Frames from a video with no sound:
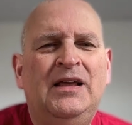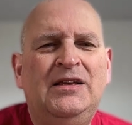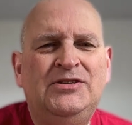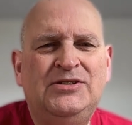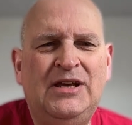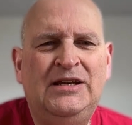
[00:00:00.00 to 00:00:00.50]

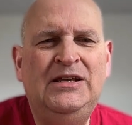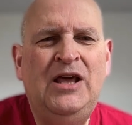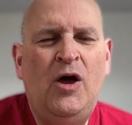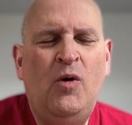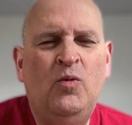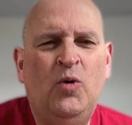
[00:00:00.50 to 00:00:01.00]

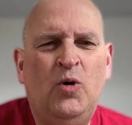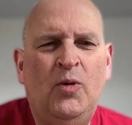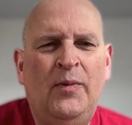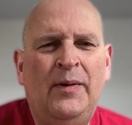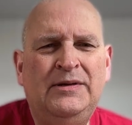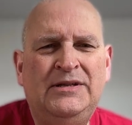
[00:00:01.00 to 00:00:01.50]
Sunny,
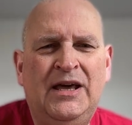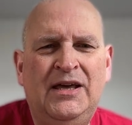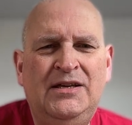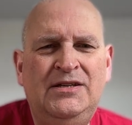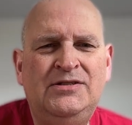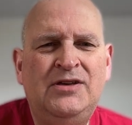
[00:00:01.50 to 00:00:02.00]
warm
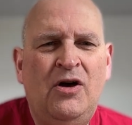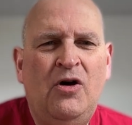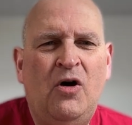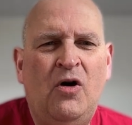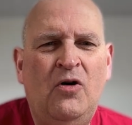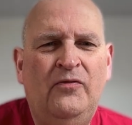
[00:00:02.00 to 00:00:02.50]
days,
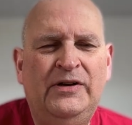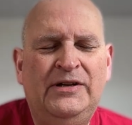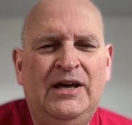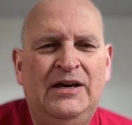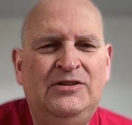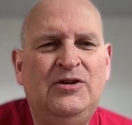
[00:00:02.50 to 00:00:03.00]

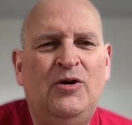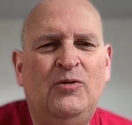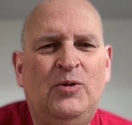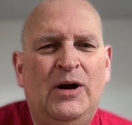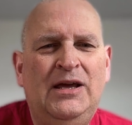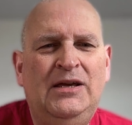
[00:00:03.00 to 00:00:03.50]
overnight
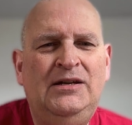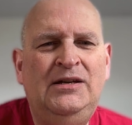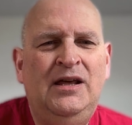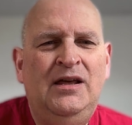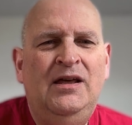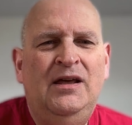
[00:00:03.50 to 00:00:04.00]
rain,